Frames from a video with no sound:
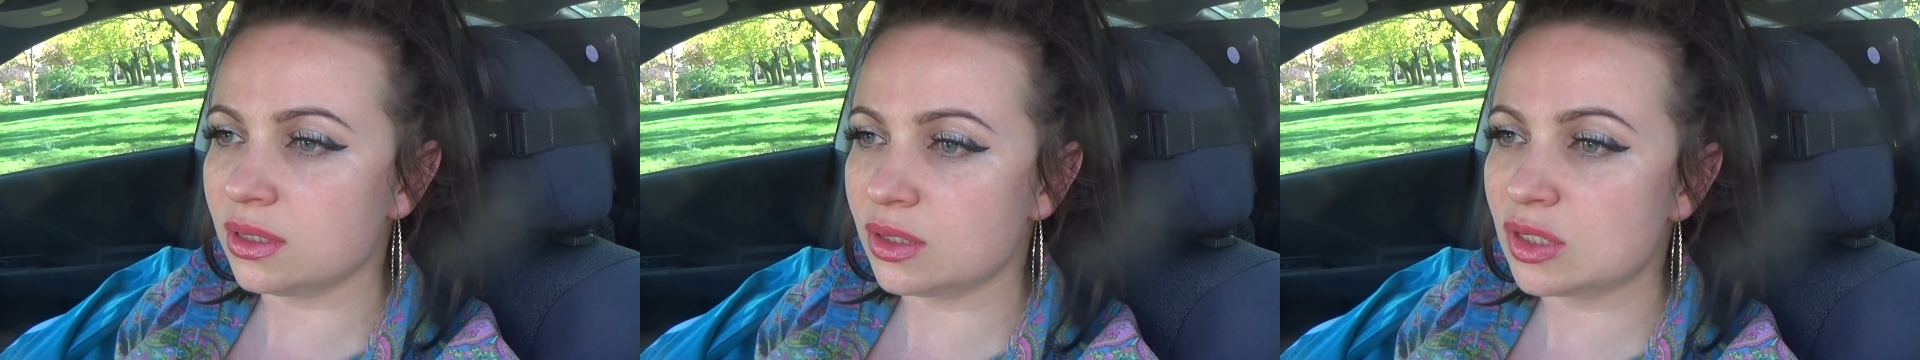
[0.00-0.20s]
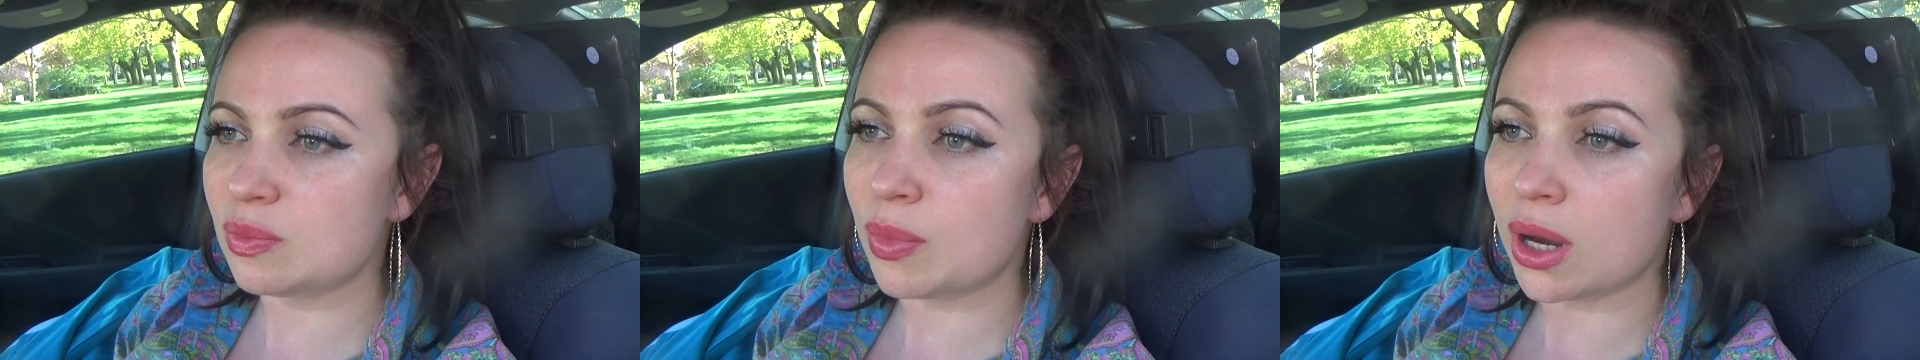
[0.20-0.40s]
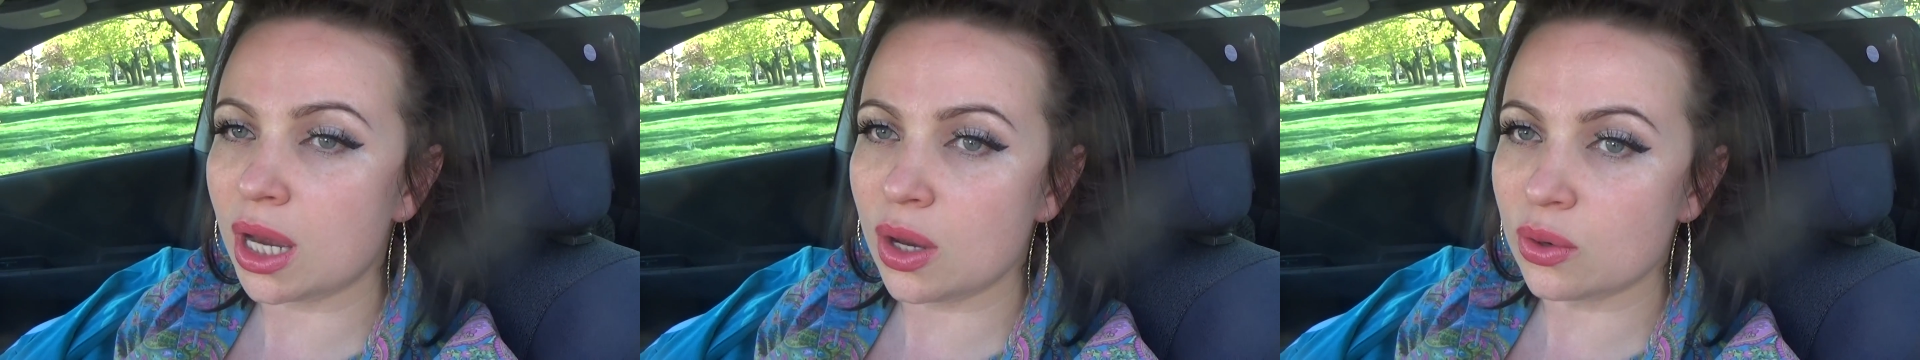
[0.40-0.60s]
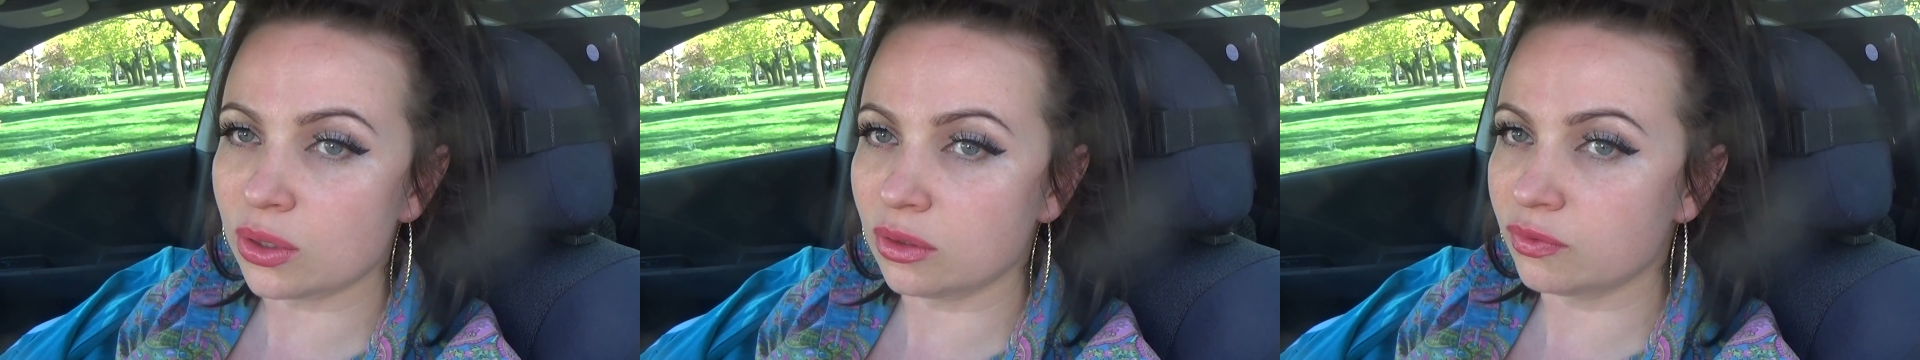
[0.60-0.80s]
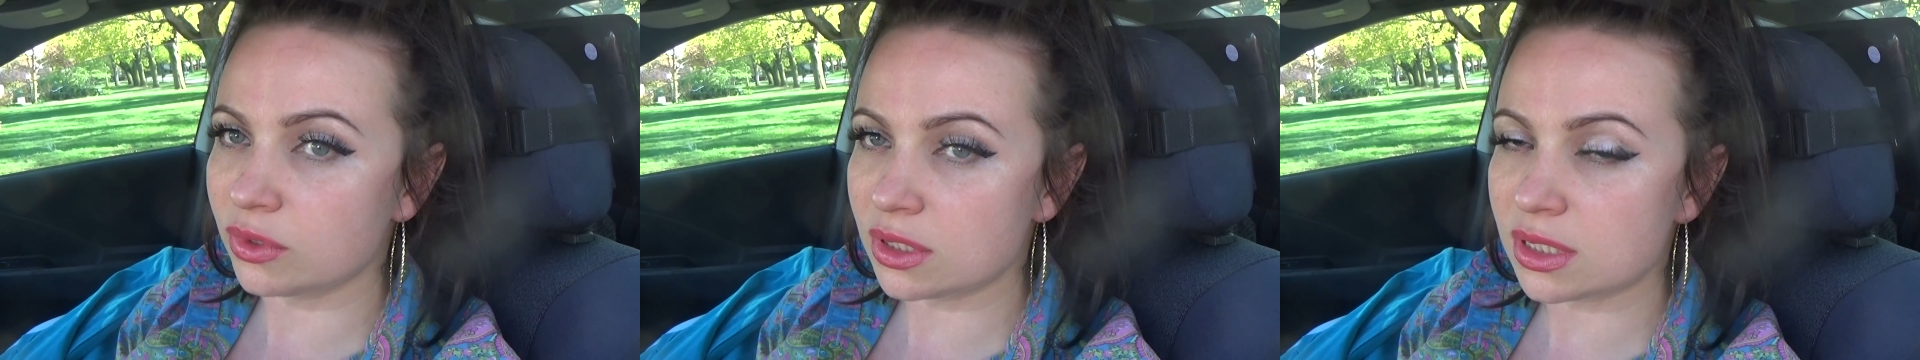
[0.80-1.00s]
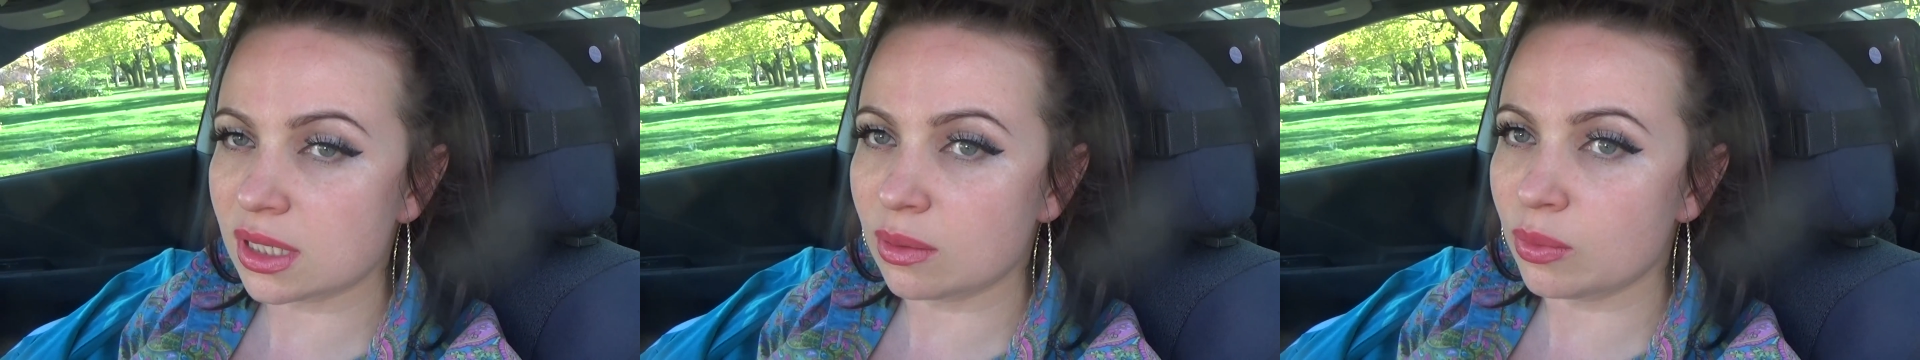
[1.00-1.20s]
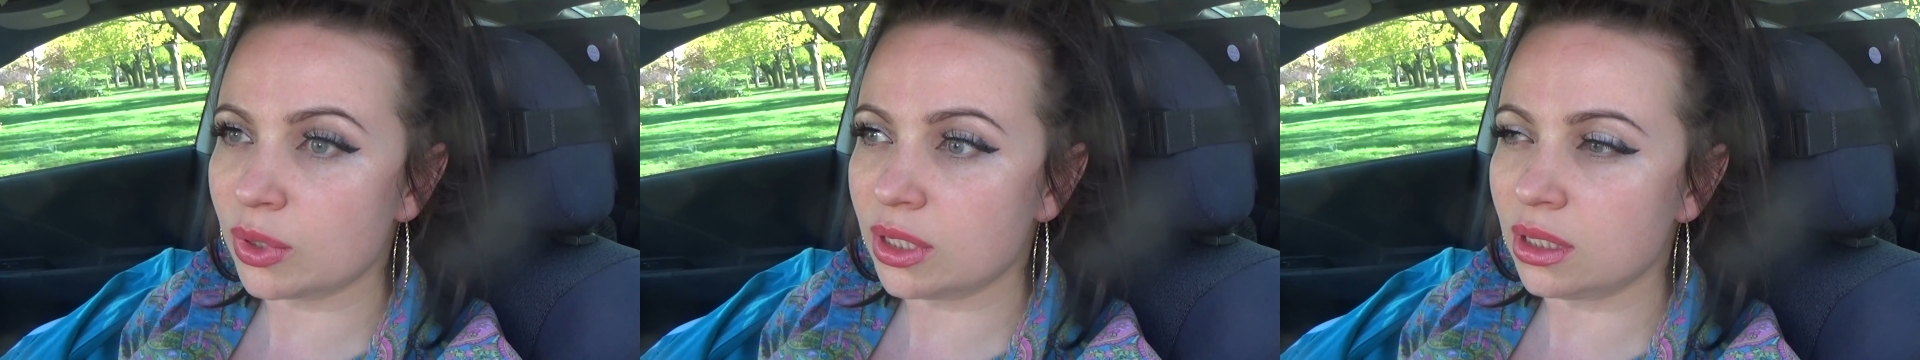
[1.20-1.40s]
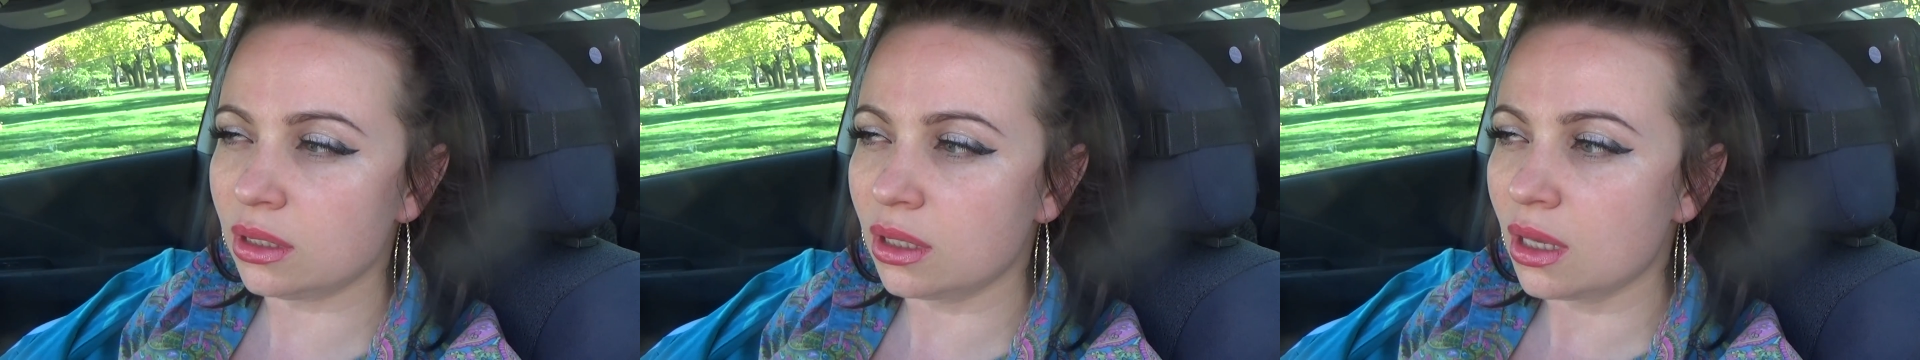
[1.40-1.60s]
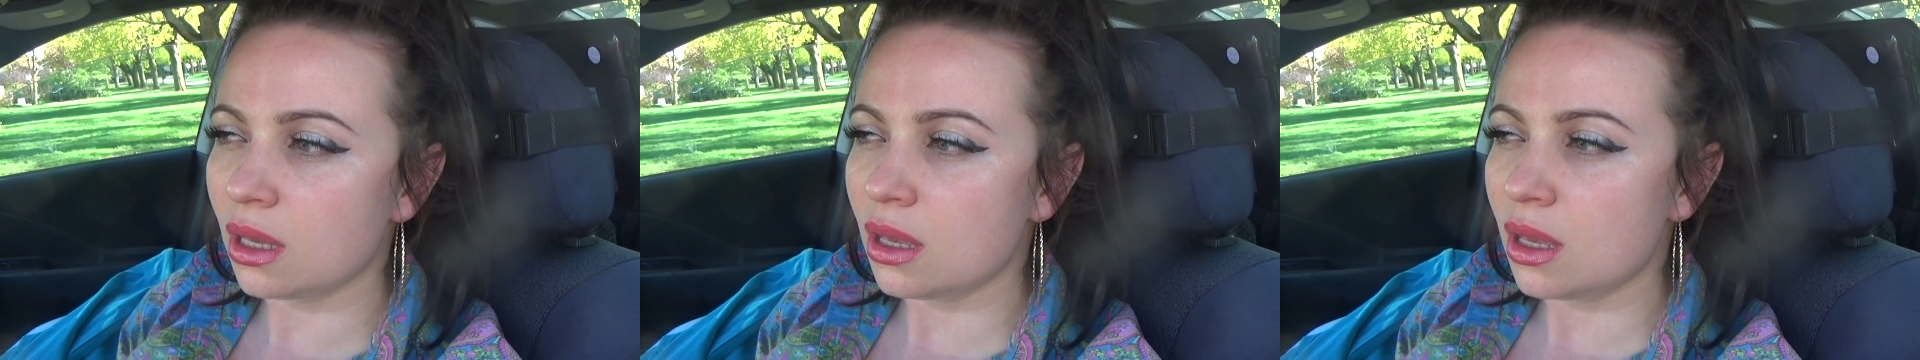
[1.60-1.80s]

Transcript: inspiring when somebody